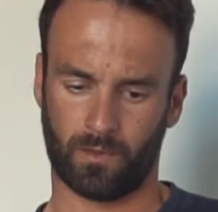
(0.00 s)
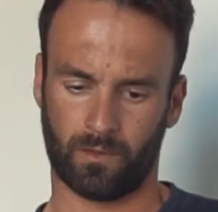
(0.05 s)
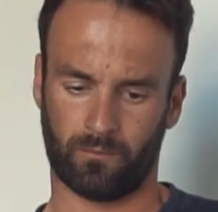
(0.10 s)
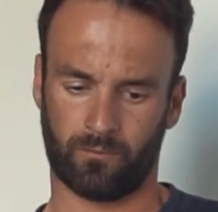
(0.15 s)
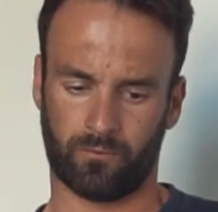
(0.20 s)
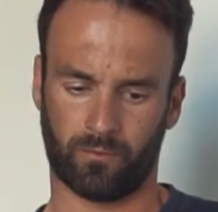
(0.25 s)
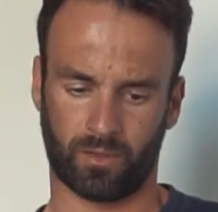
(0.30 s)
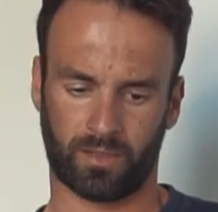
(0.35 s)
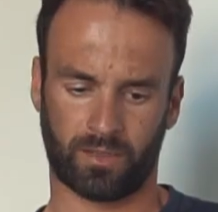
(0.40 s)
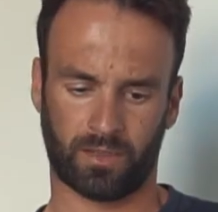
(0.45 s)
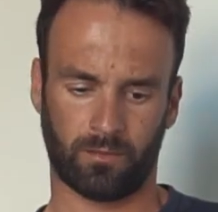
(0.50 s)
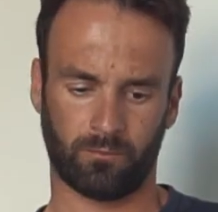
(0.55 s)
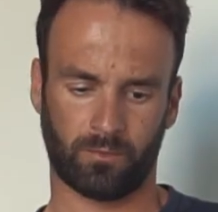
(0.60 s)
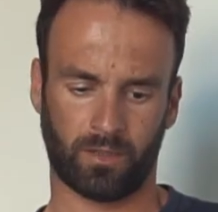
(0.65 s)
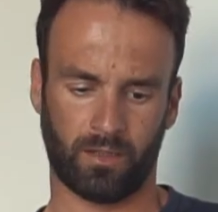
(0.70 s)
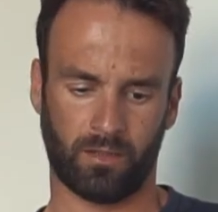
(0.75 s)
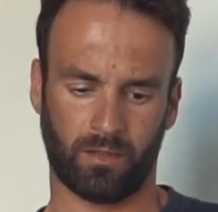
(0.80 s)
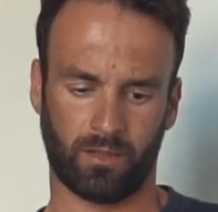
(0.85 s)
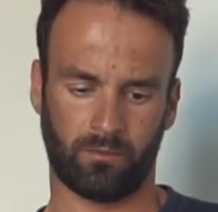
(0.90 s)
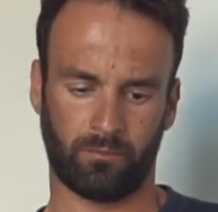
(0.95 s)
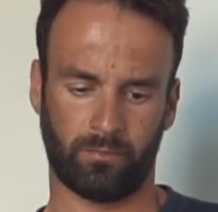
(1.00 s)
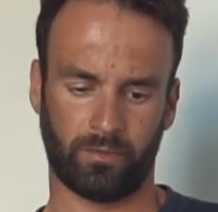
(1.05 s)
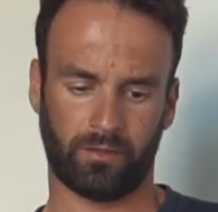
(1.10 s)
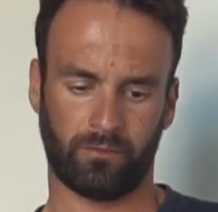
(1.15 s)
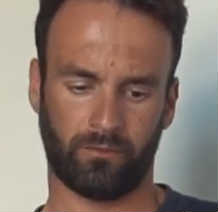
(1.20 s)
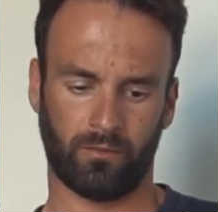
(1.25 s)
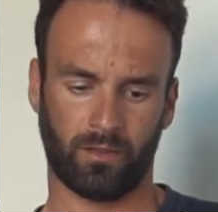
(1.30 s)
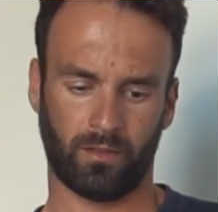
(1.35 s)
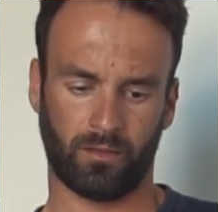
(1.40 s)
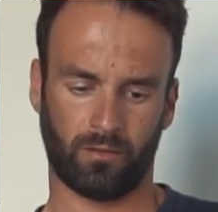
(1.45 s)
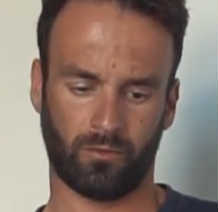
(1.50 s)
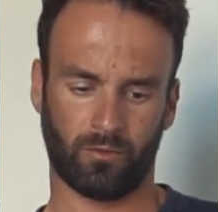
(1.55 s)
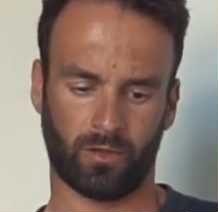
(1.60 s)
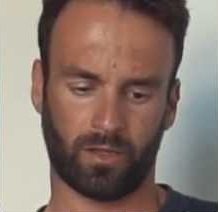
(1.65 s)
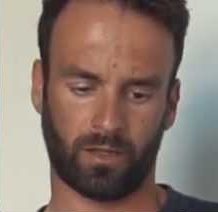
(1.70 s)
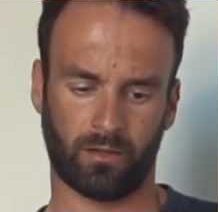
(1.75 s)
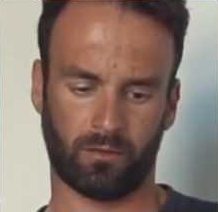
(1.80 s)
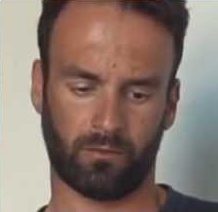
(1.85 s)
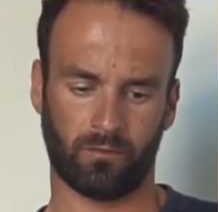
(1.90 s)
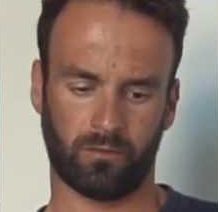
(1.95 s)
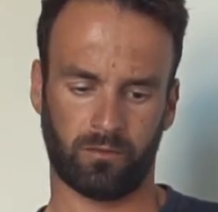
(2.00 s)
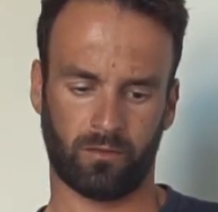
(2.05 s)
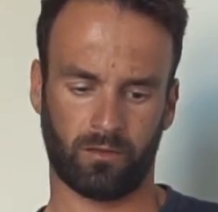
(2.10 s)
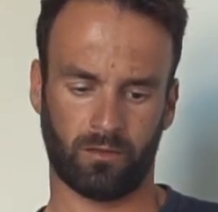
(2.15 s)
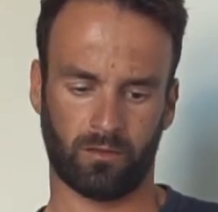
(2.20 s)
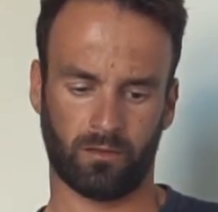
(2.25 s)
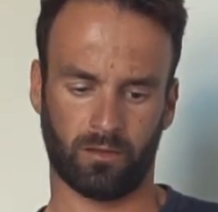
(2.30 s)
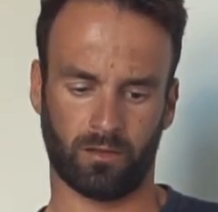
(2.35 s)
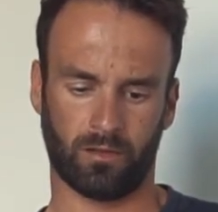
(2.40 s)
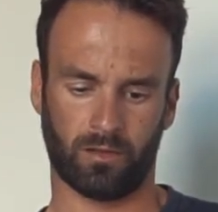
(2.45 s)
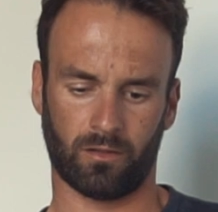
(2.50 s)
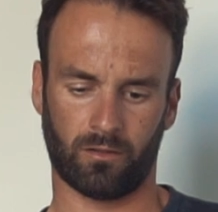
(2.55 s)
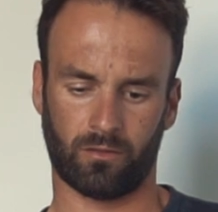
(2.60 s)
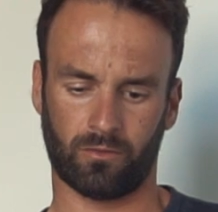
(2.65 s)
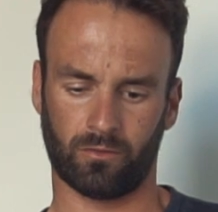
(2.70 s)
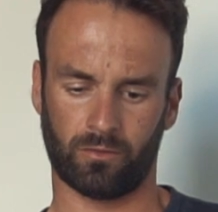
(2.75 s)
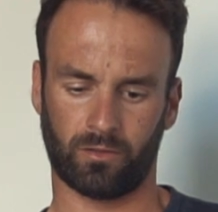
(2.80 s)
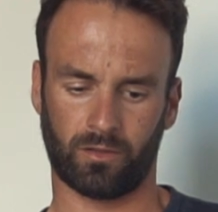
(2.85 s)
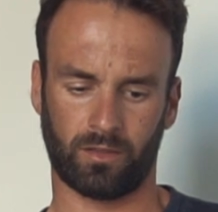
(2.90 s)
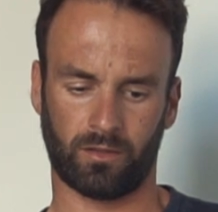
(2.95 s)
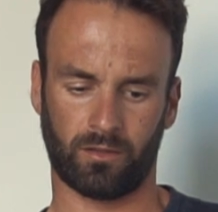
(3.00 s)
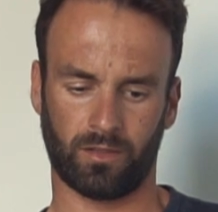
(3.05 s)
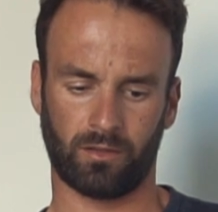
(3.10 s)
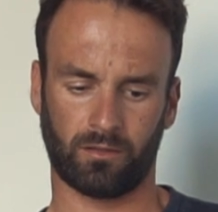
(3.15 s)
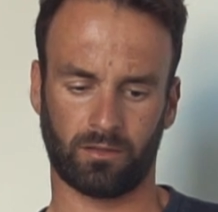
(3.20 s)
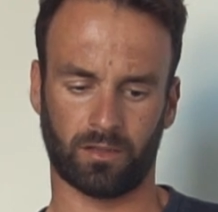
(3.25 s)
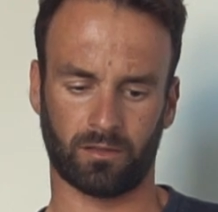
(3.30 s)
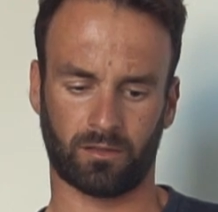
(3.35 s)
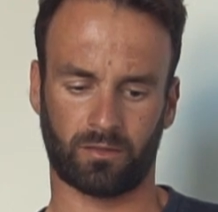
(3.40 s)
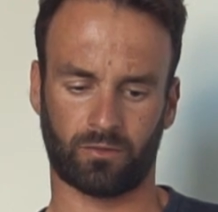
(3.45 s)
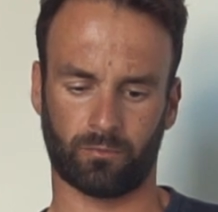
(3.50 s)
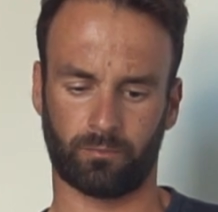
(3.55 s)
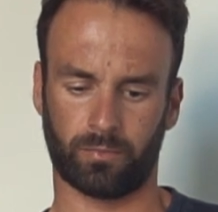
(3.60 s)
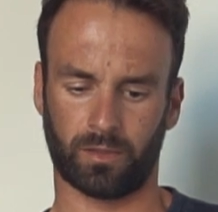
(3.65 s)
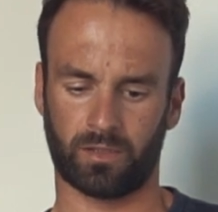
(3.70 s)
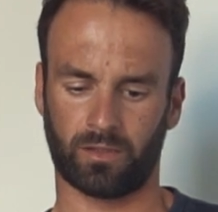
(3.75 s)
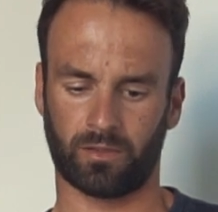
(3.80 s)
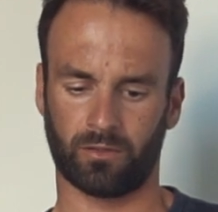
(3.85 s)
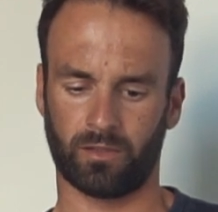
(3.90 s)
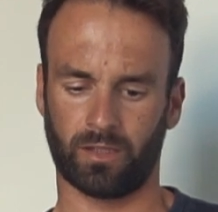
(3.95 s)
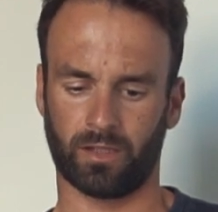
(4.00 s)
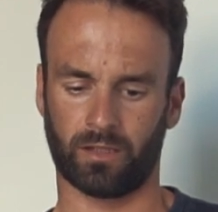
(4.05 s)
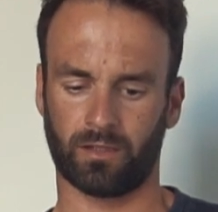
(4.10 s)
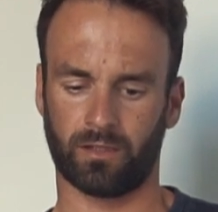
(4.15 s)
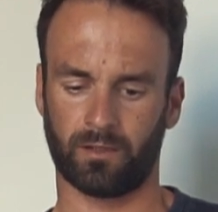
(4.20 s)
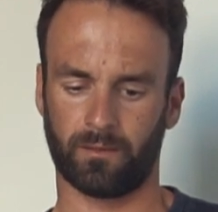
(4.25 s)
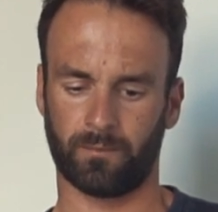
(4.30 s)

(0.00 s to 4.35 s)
For something in between, you have Continental Supersonic,